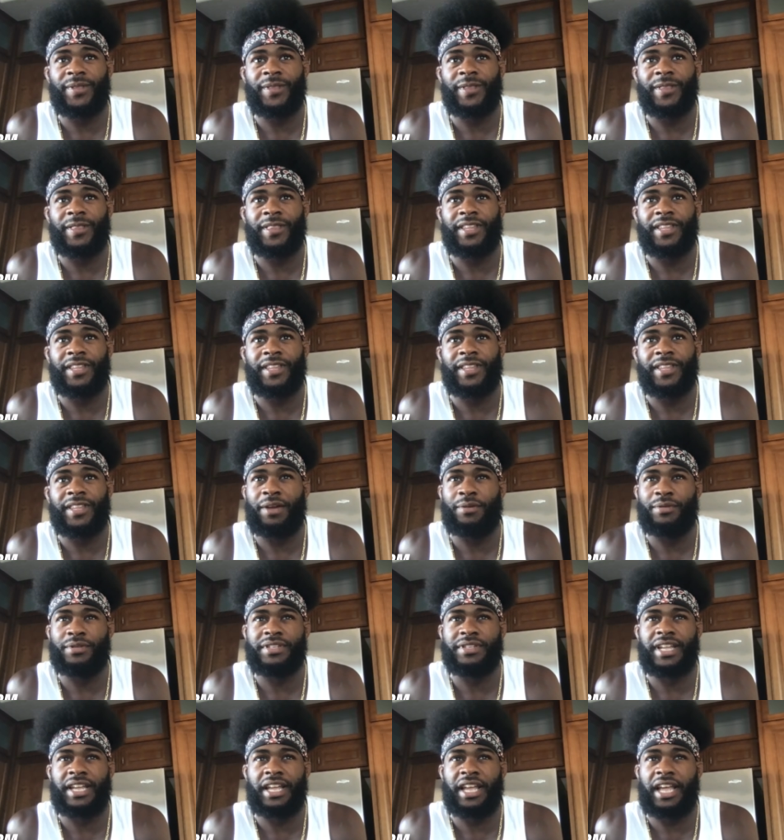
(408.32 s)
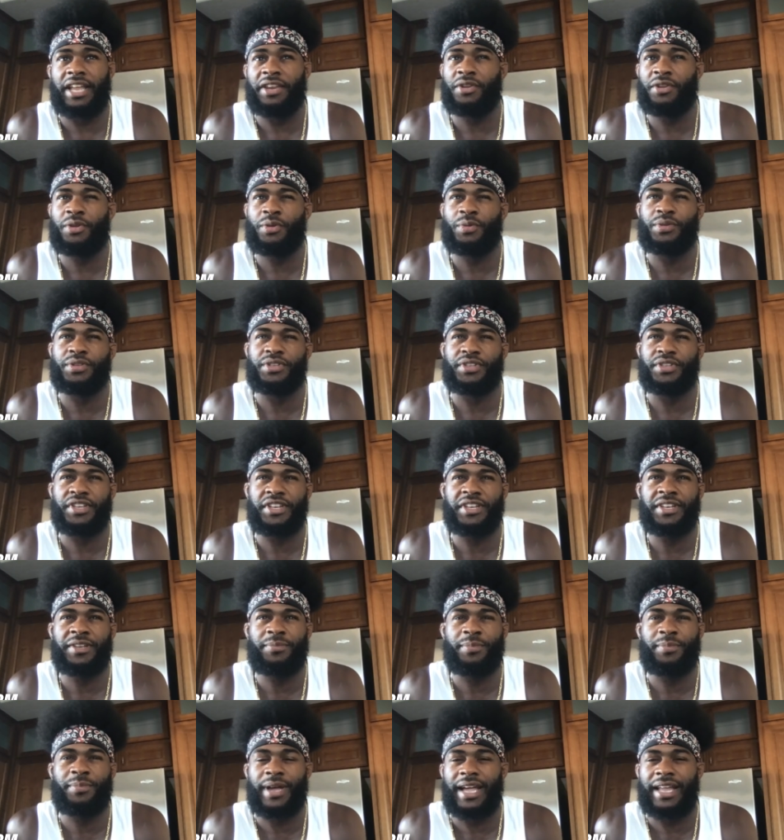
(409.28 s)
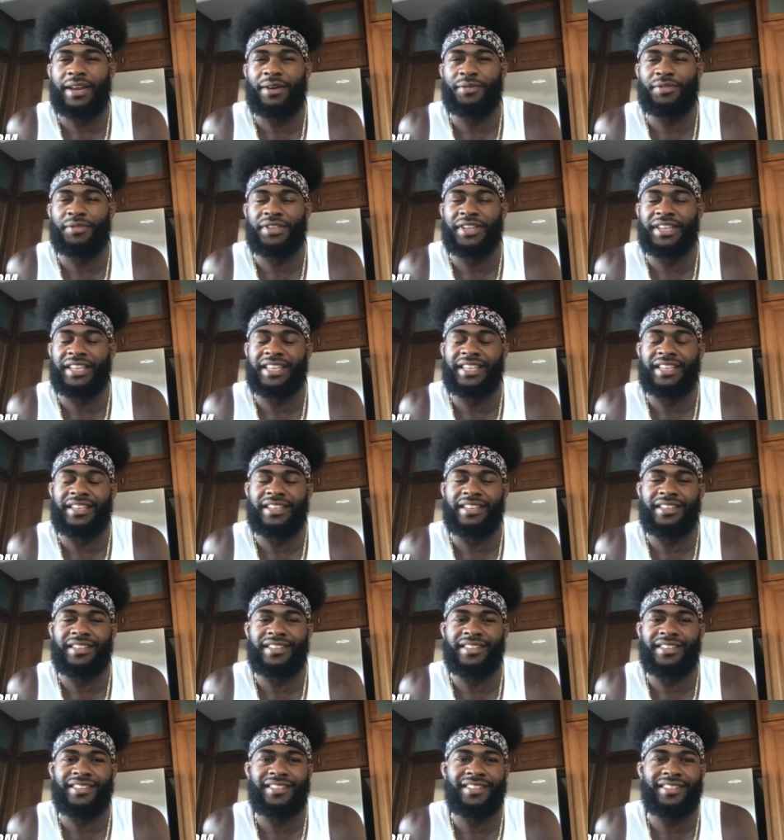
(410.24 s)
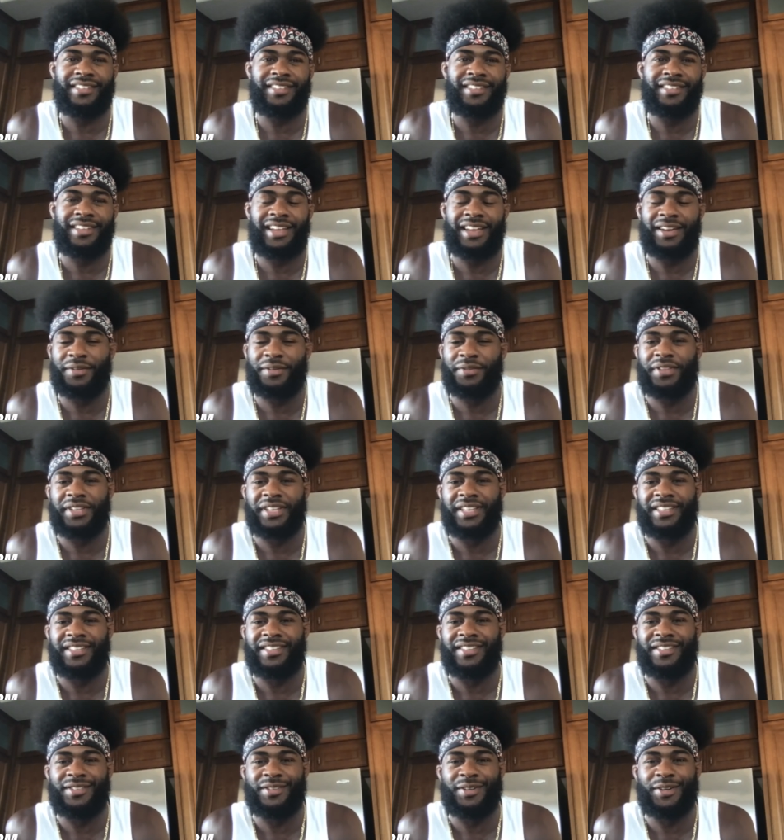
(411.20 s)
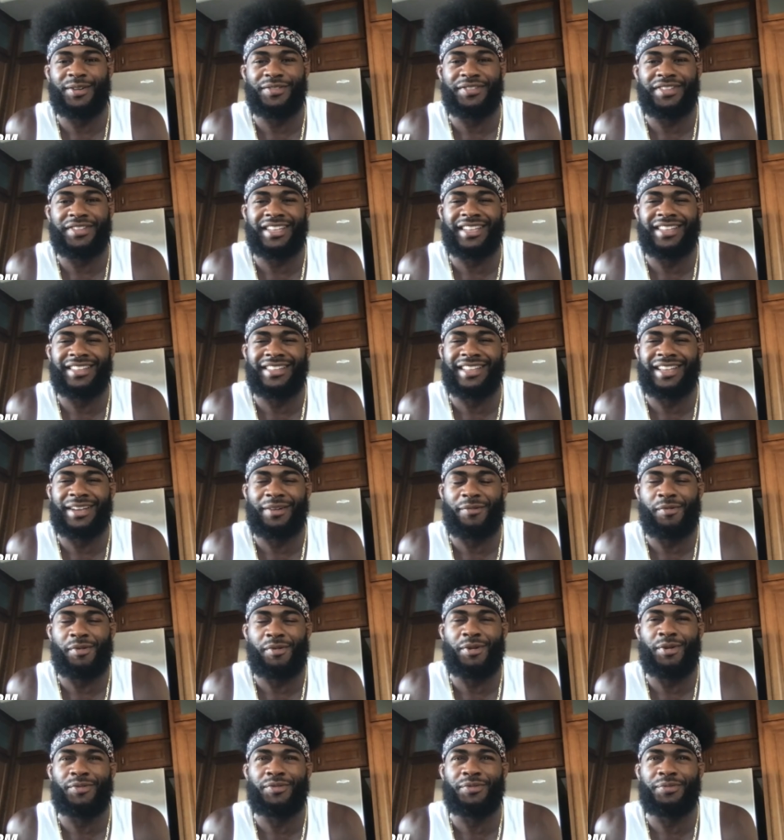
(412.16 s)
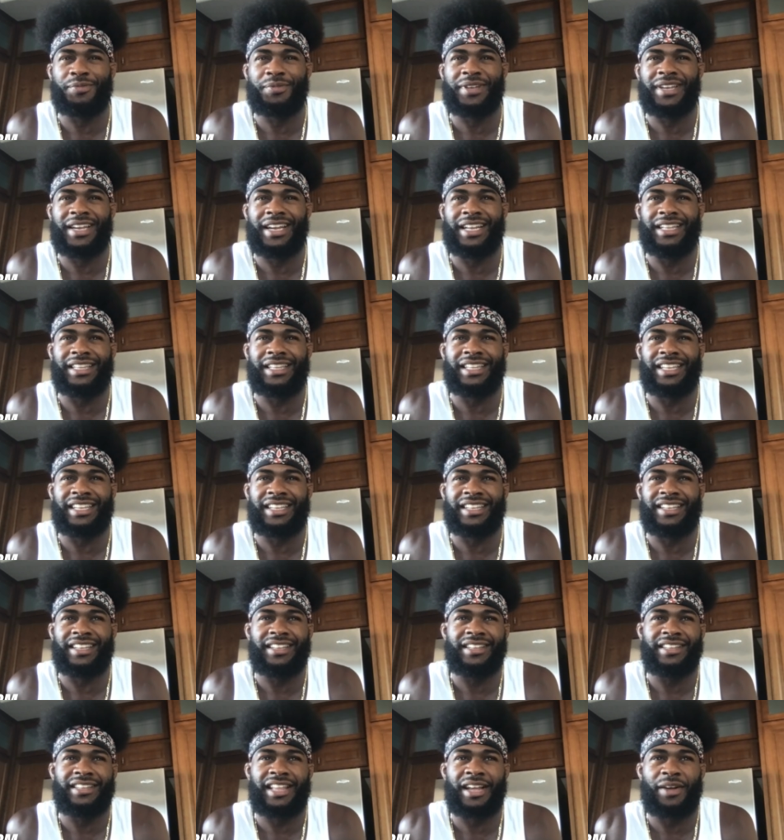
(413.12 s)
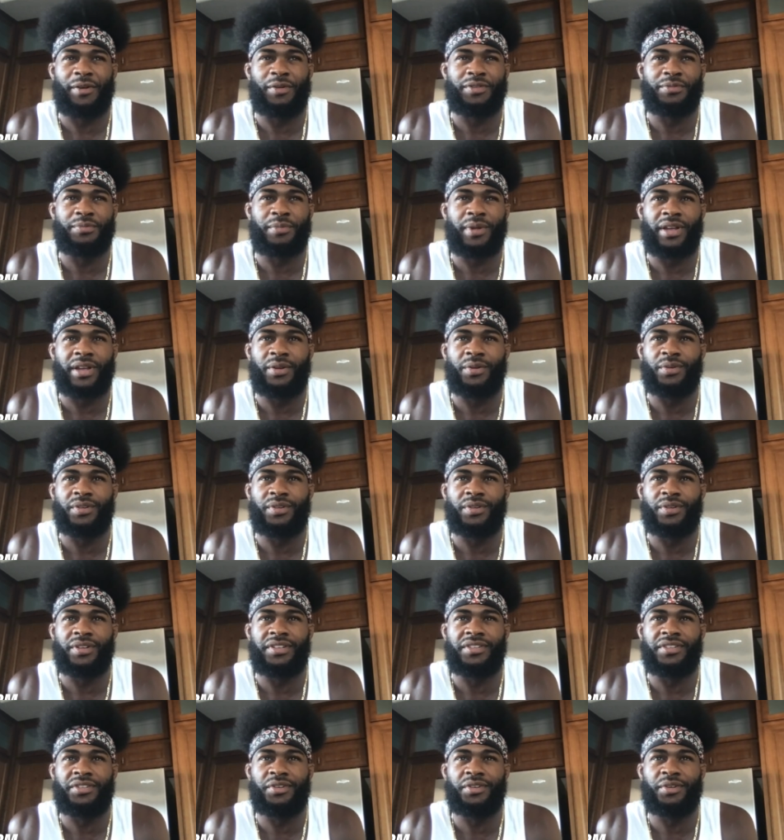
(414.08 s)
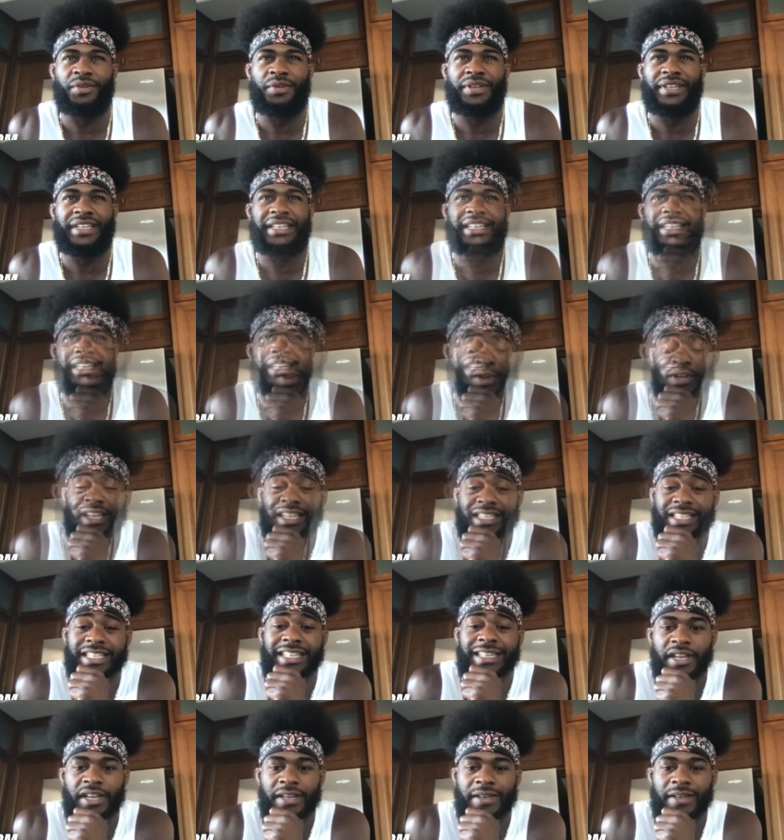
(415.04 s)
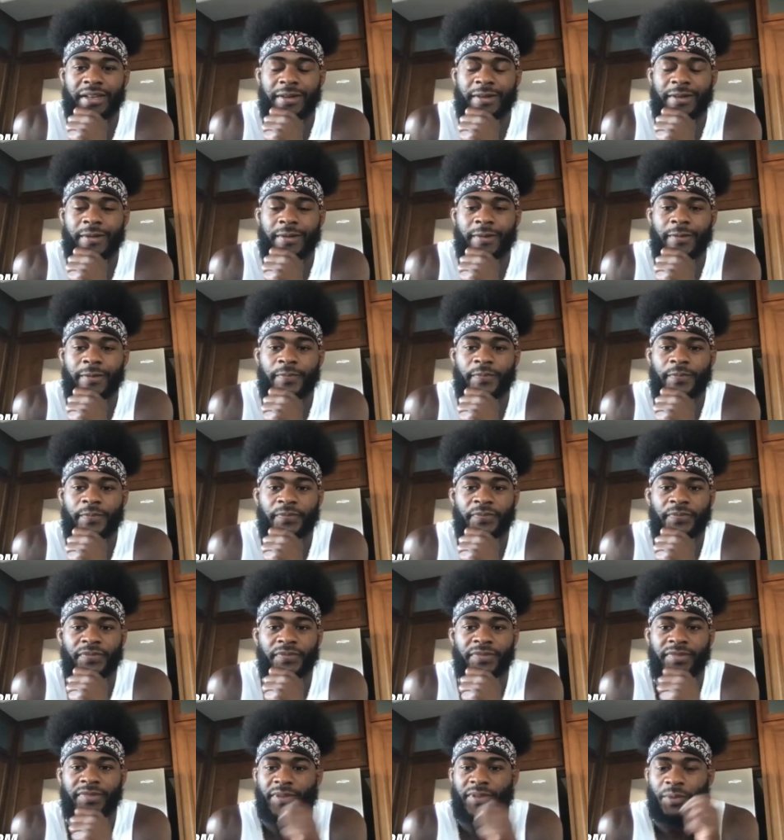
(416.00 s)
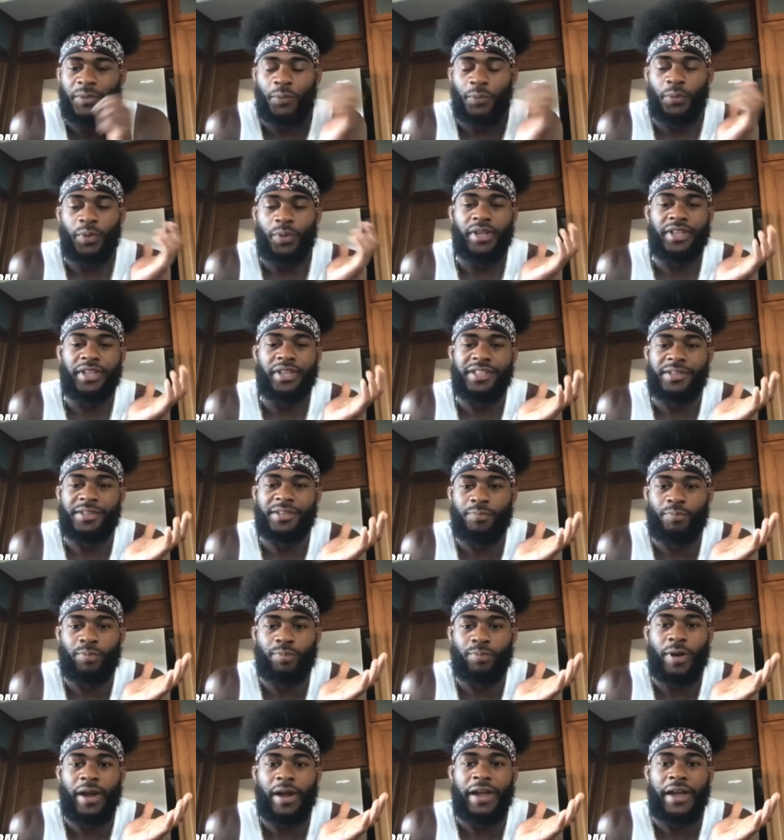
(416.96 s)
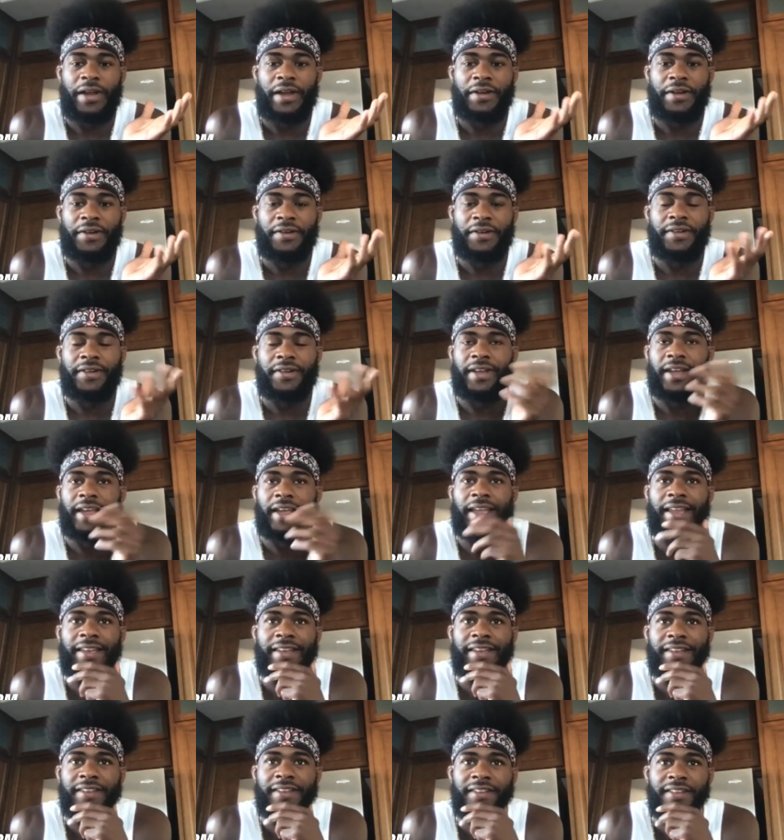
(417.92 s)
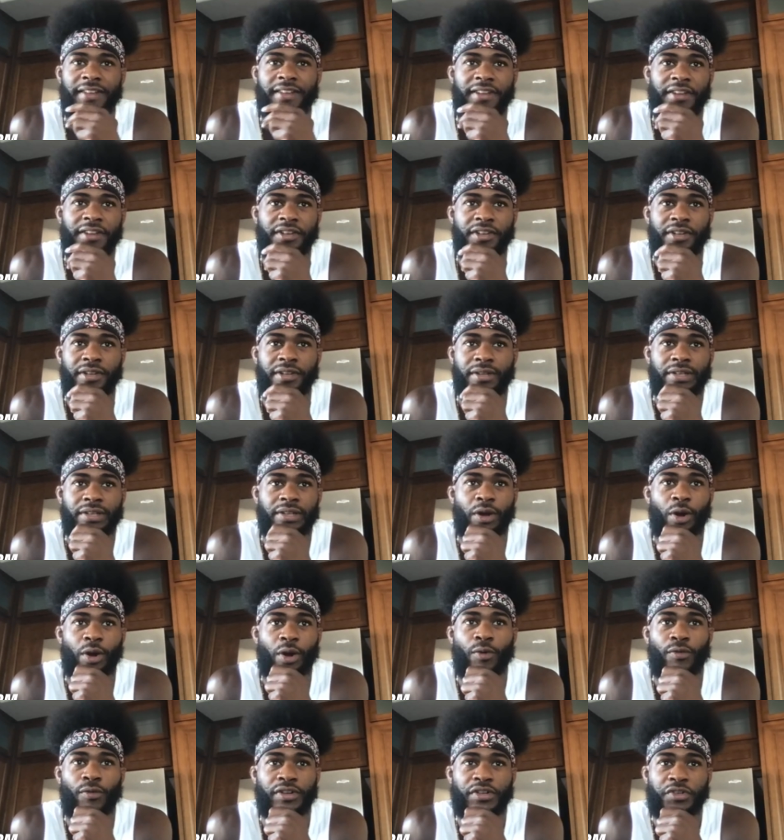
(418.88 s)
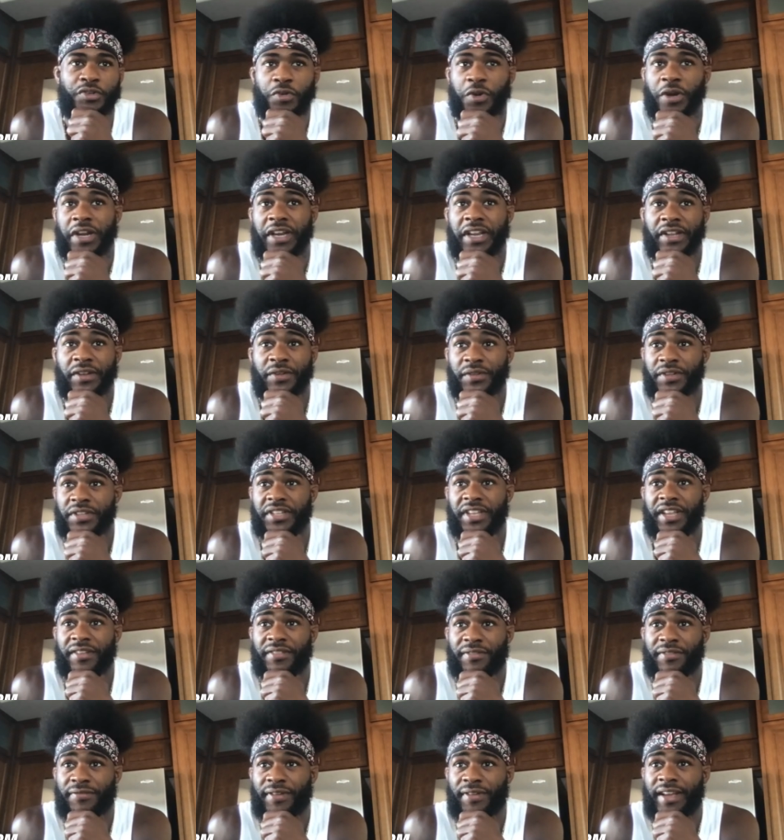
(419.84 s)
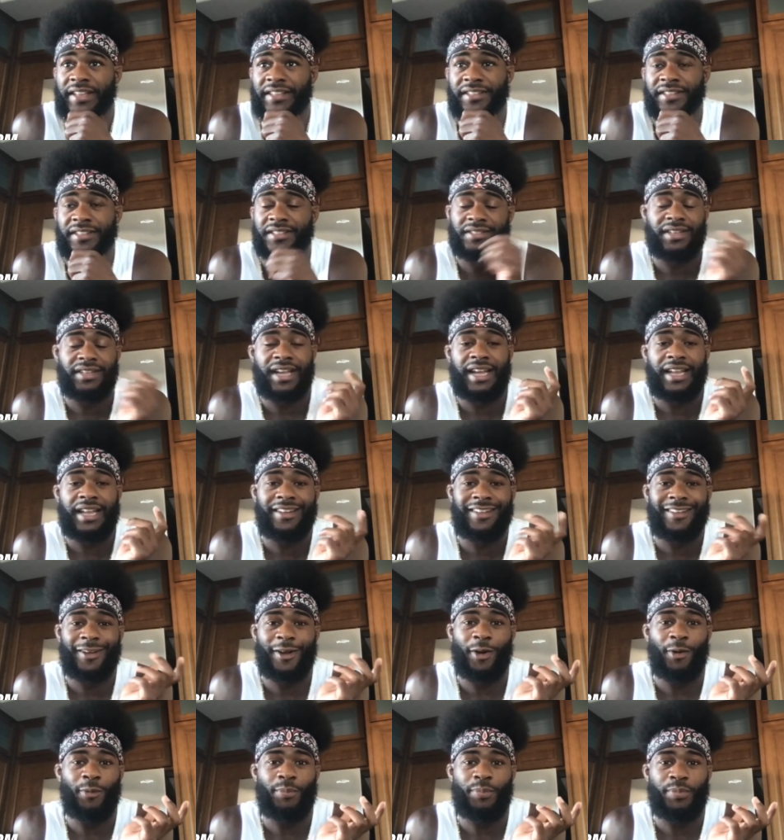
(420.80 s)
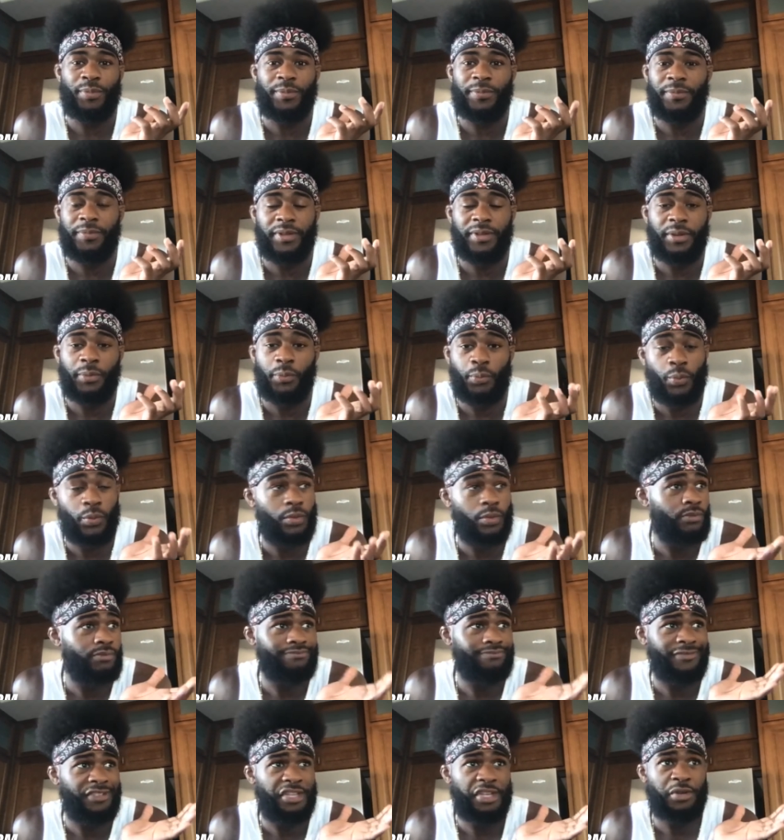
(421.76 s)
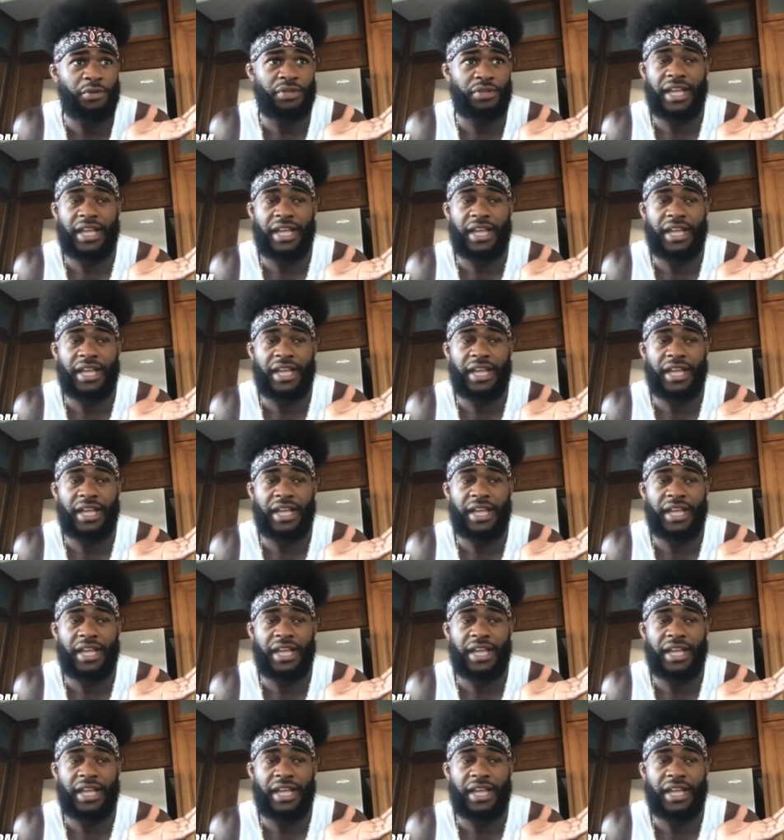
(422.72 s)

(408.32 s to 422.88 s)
the guy was that. I knew he was good, but I don't think he deserved to get that win over me. I think that was my own undoing. I learned a hard lesson in that the work is done weeks prior, and overtraining on the day of the fight does not help yield any type of